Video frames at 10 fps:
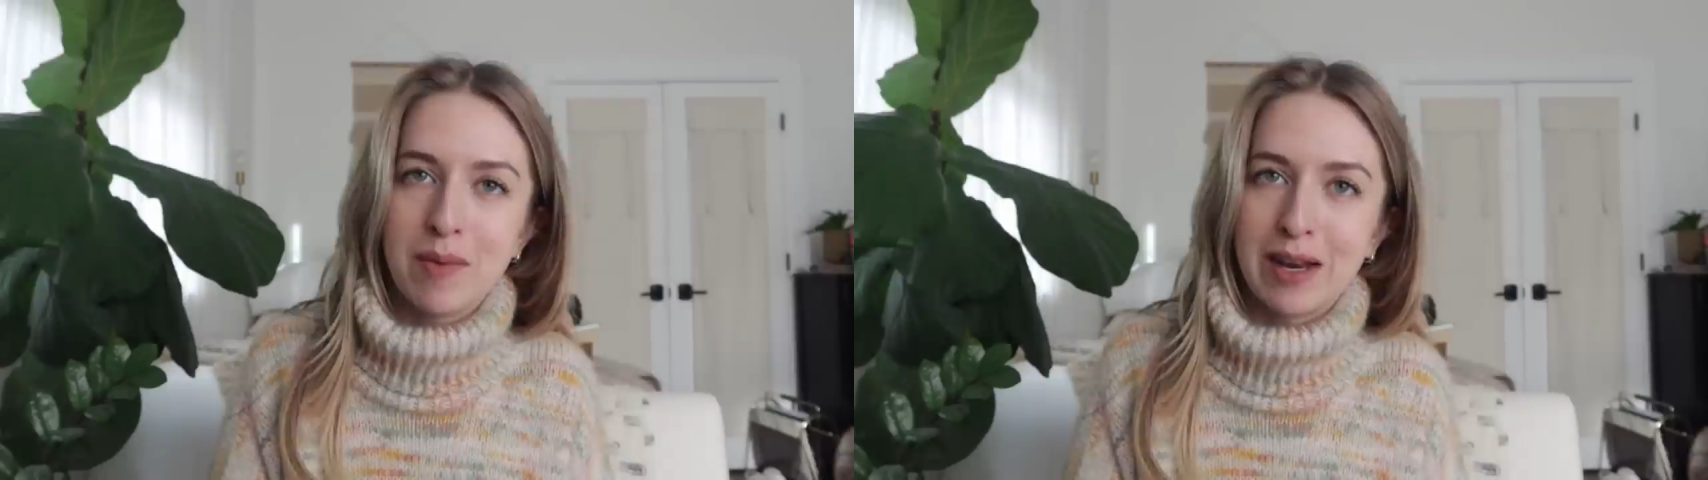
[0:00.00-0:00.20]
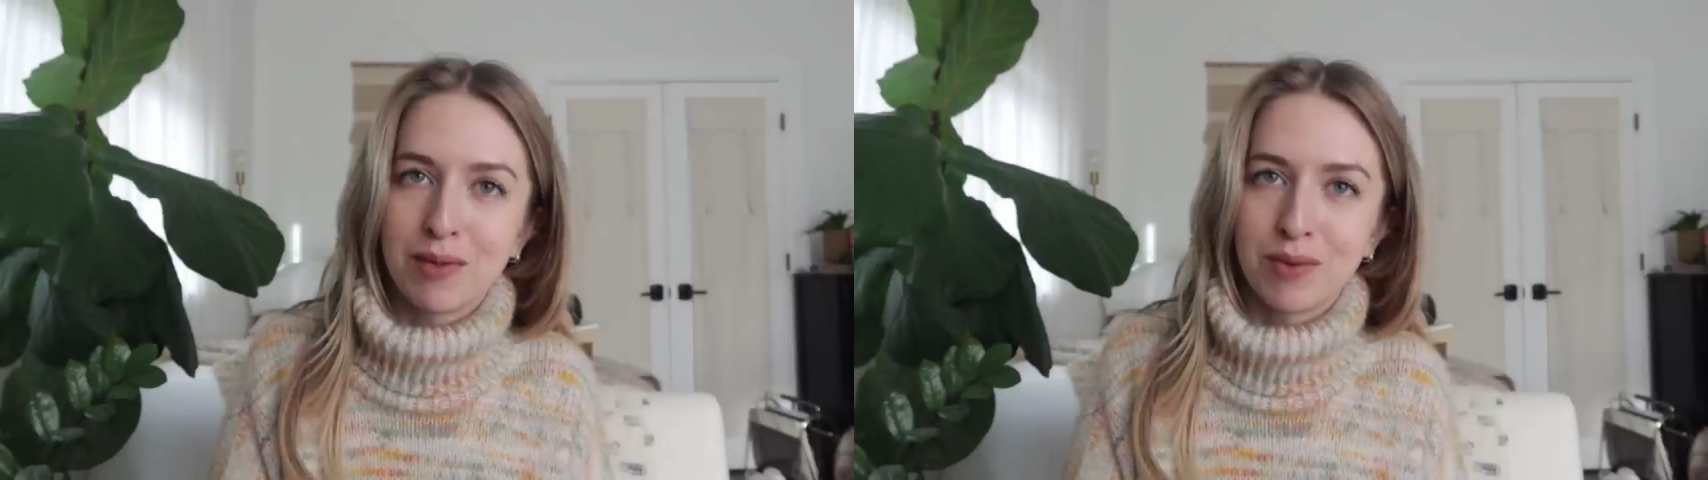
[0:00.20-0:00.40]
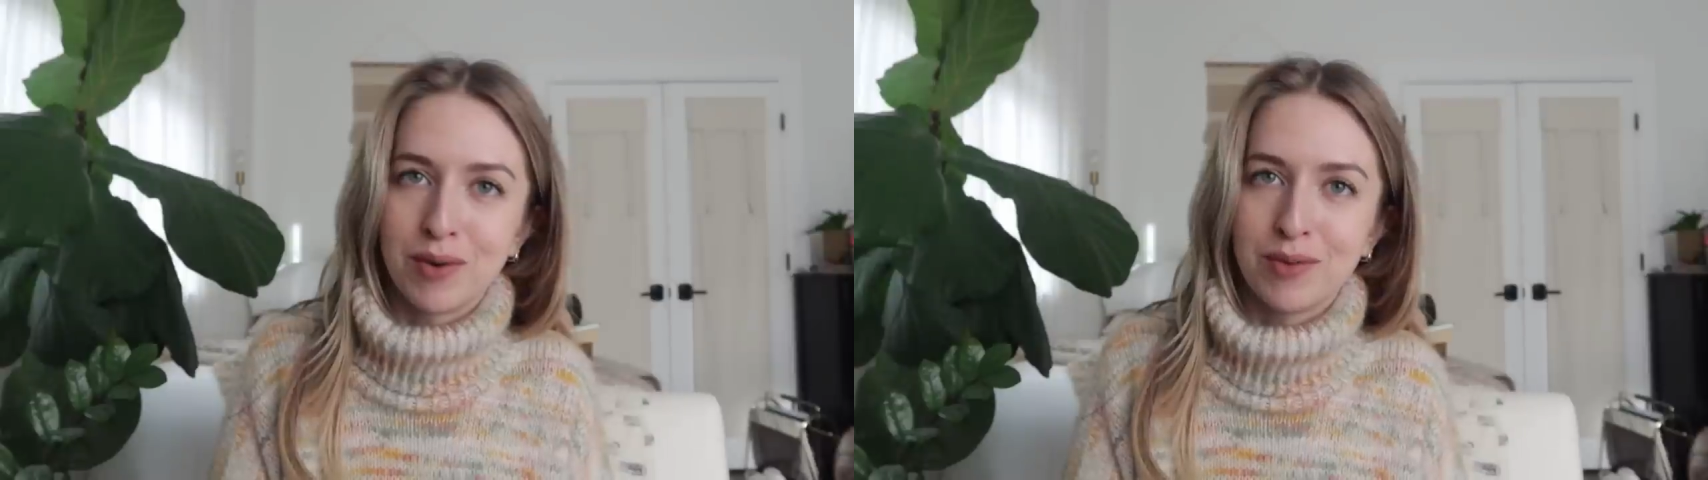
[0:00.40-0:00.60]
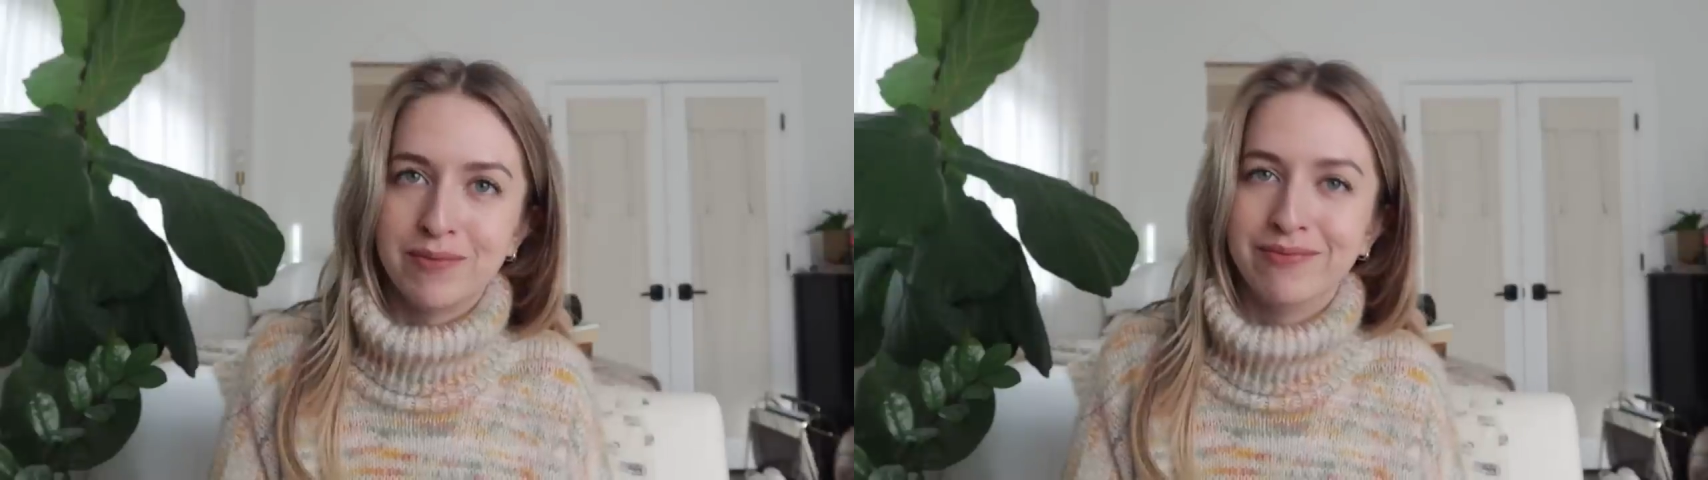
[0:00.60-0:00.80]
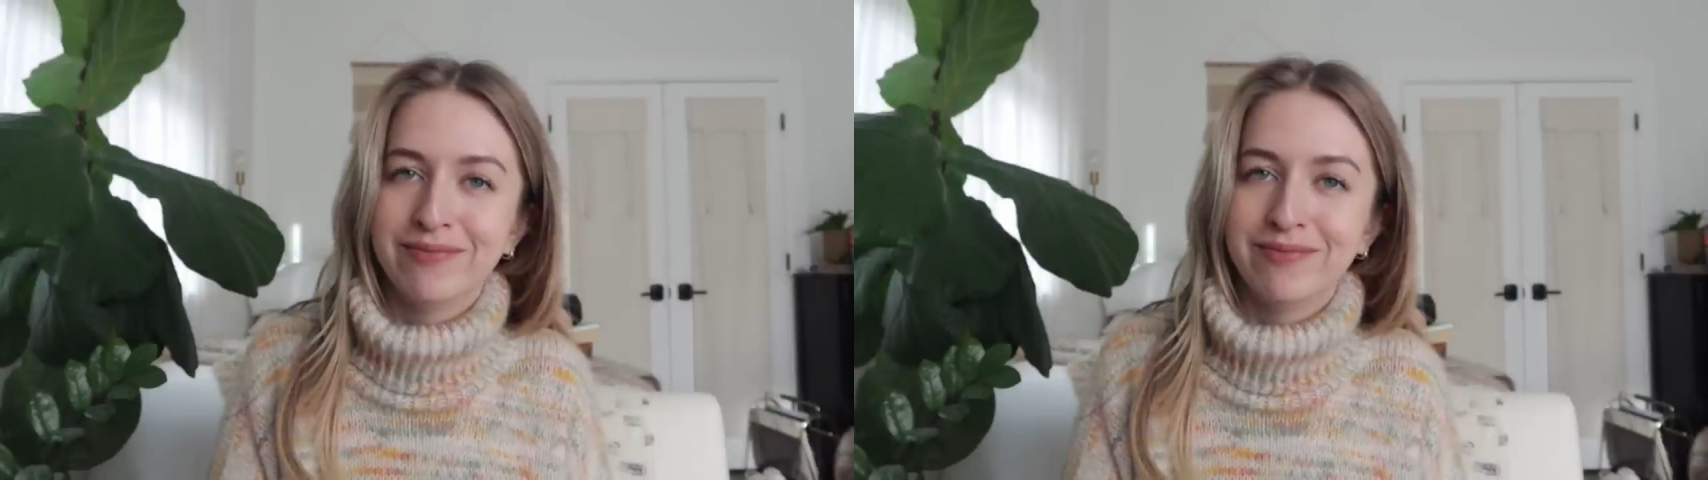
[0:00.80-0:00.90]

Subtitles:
We made it through.